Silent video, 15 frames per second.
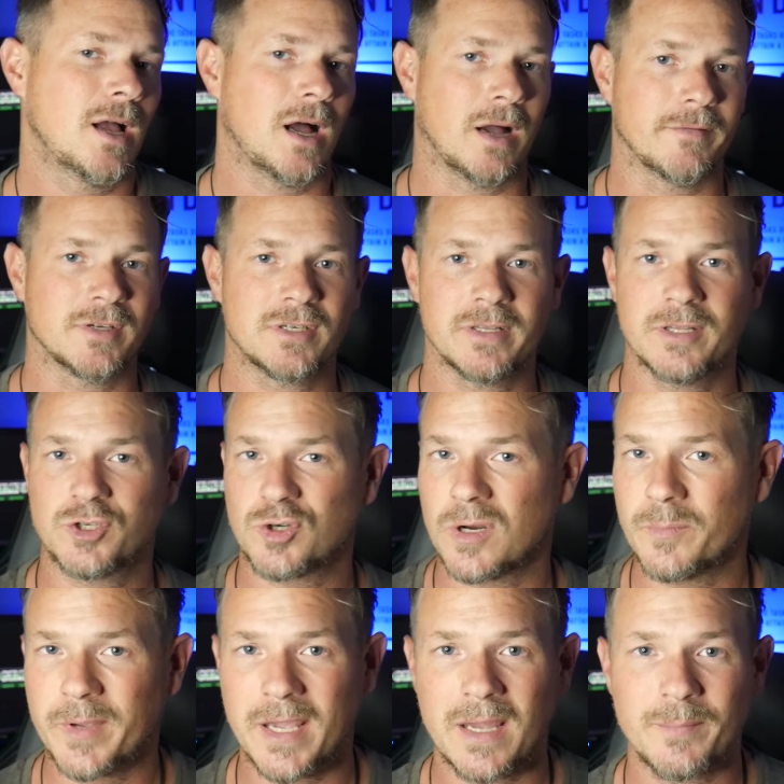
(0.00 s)
Obviously, the
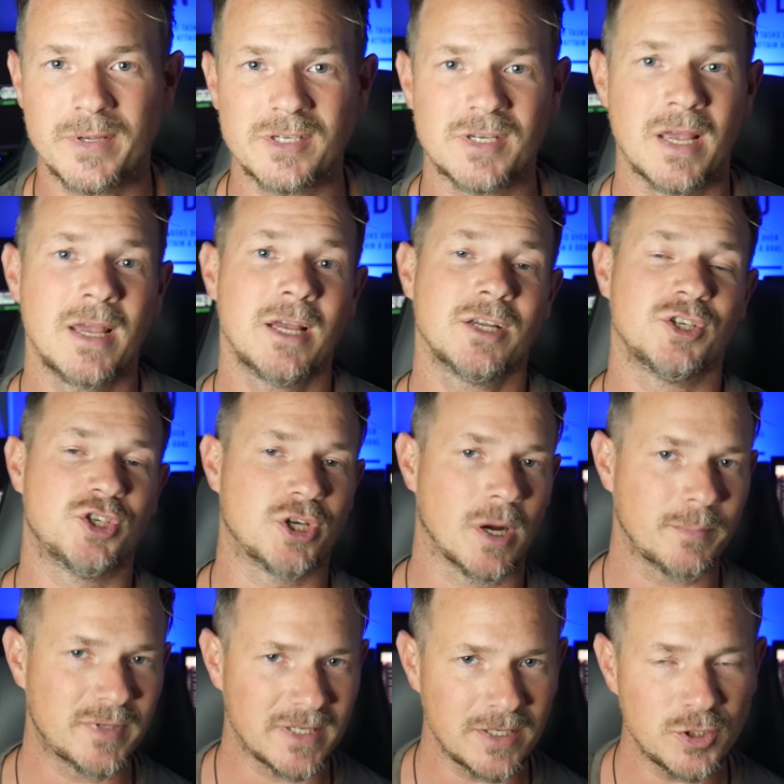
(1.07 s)
Trump camp has
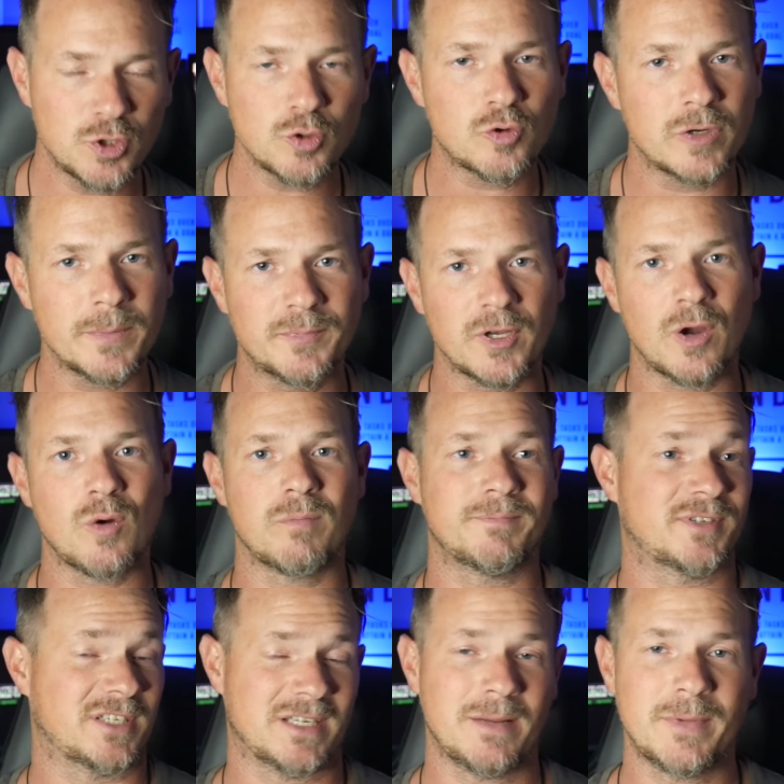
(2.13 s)
jumped into crypto
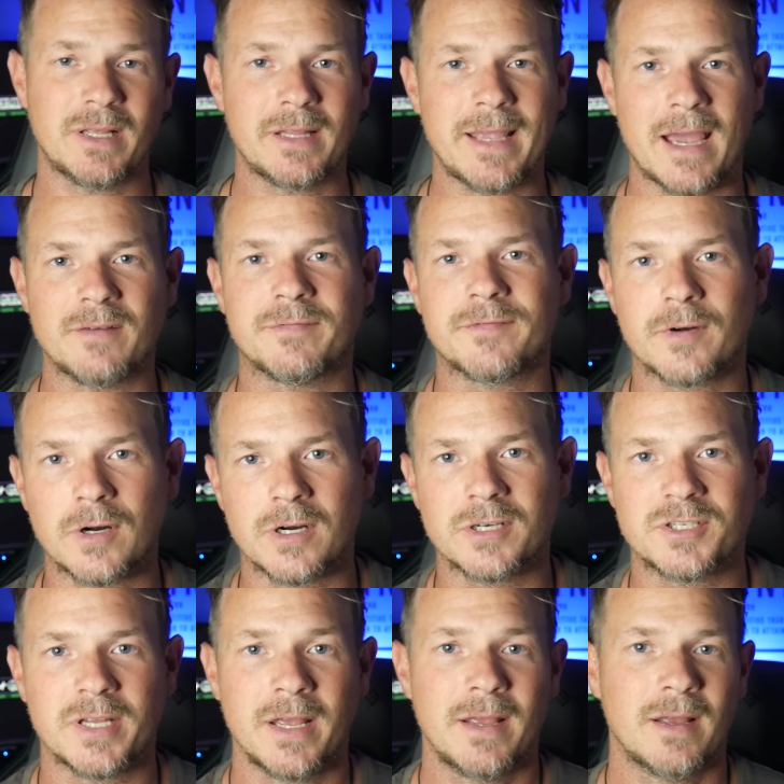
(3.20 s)
seemingly head
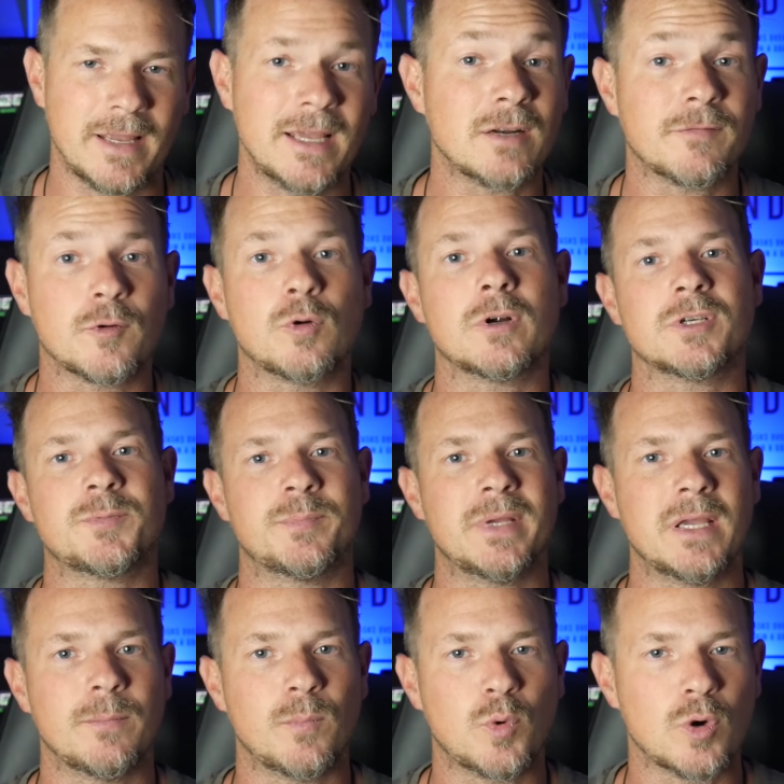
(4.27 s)
first, and of course,
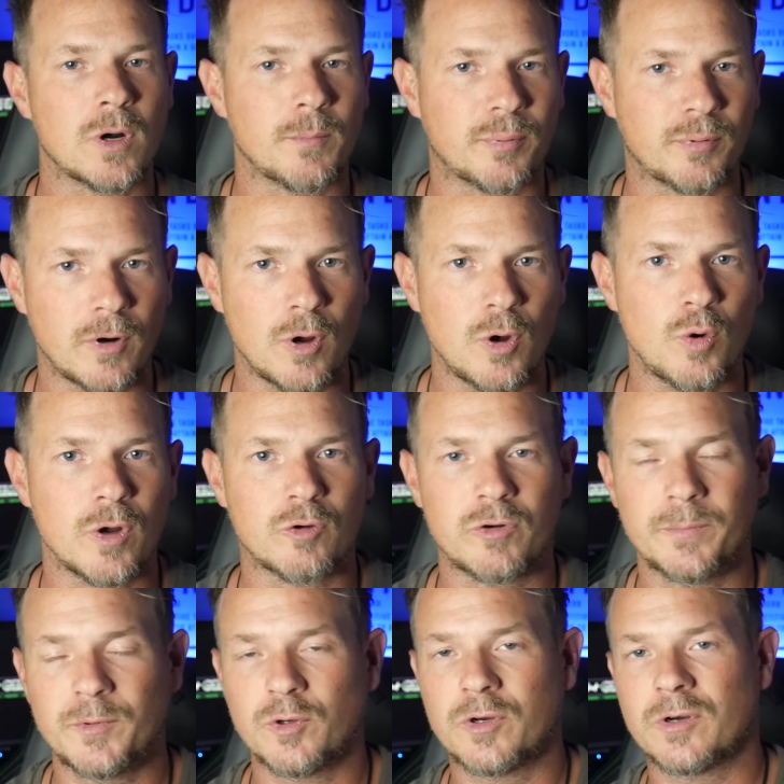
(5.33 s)
being more
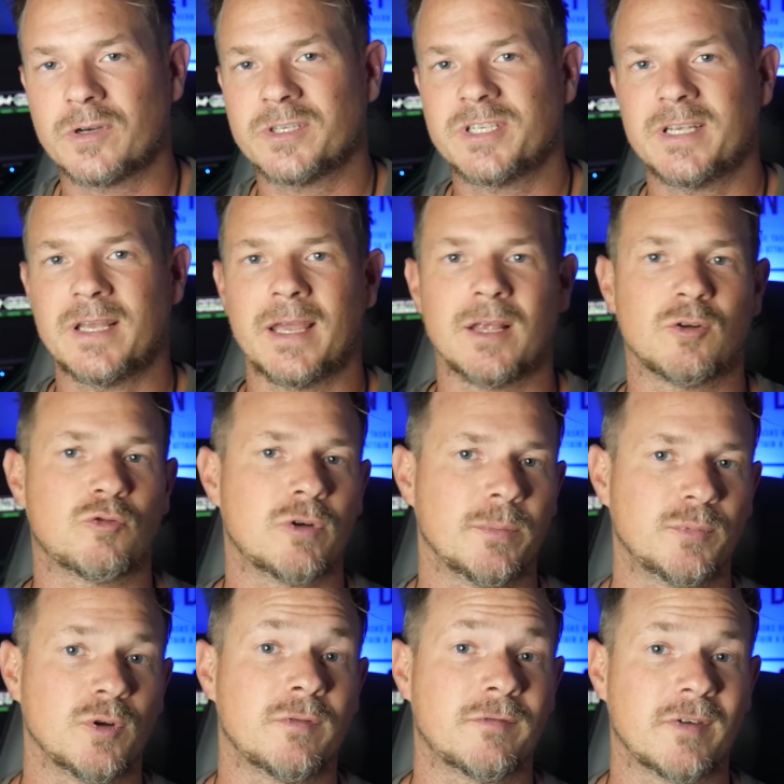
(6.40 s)
pro-cryptocurrency and
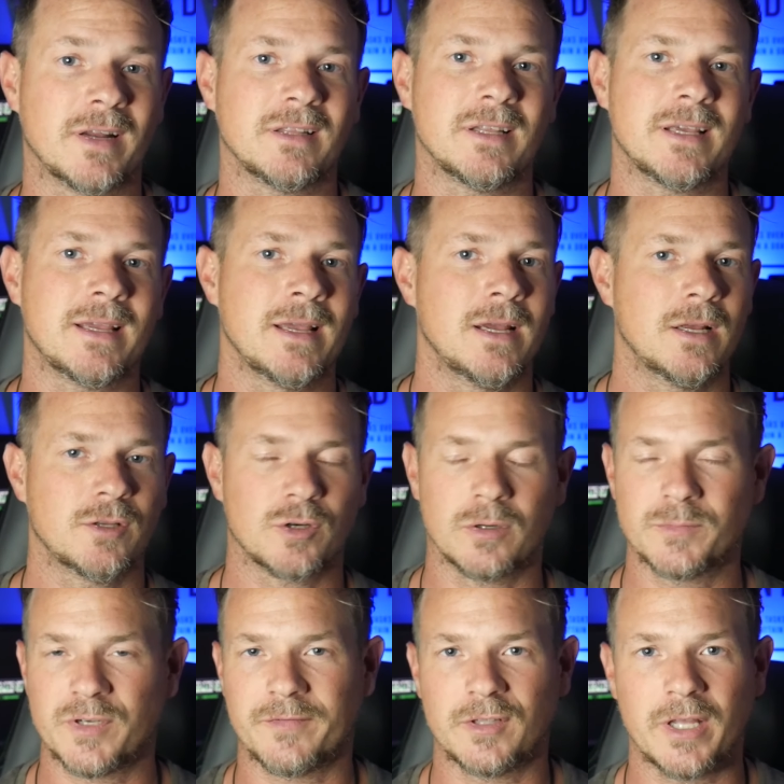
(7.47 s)
crypto-friendly in
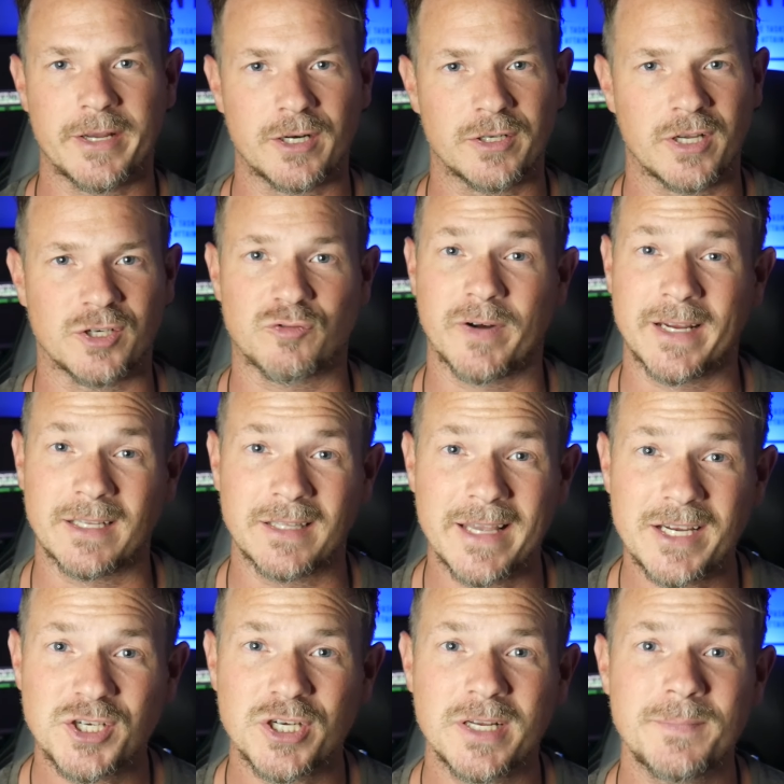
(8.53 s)
terms of a lighter touch
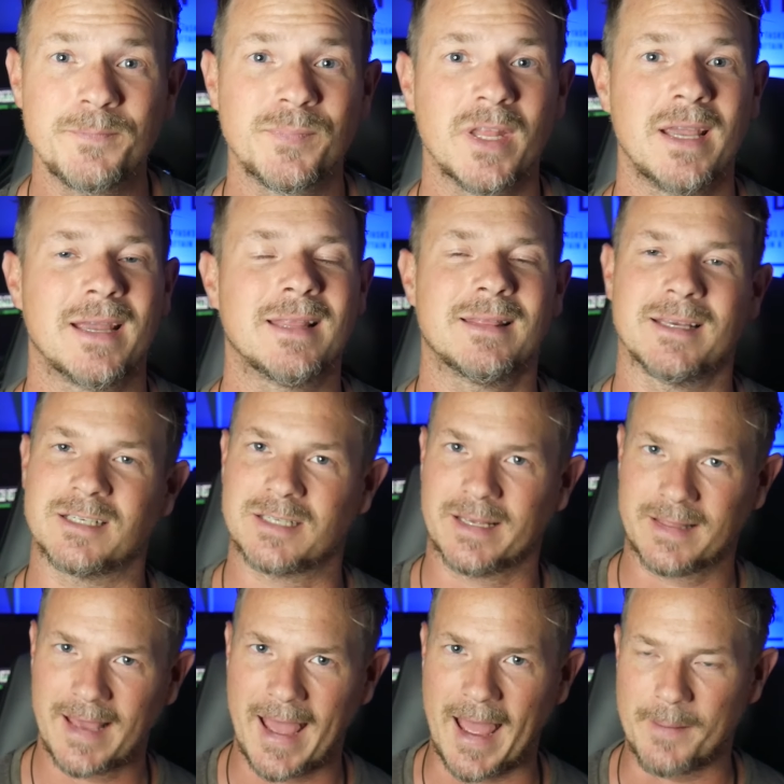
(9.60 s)
regulation and things like
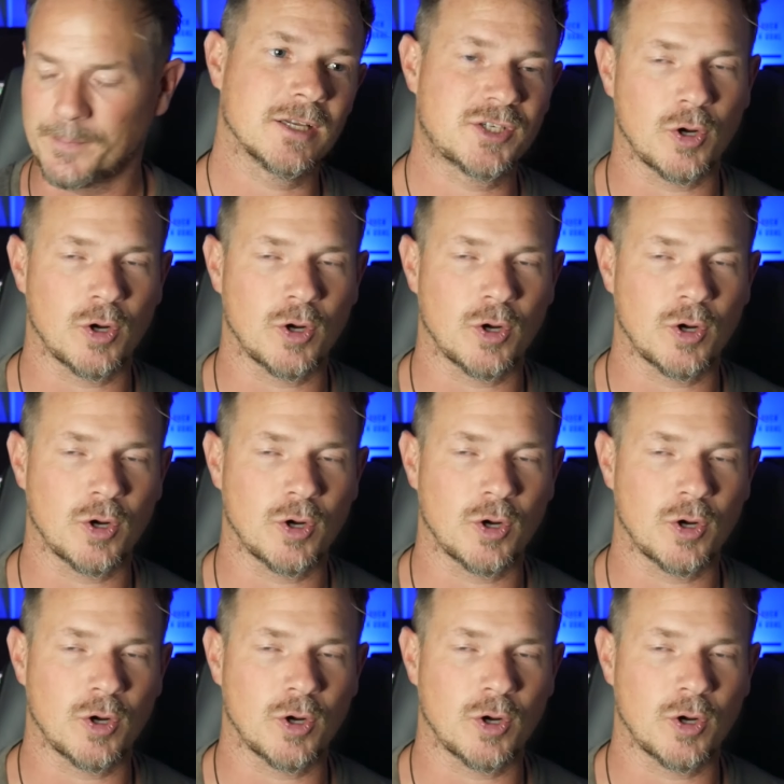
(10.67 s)
that.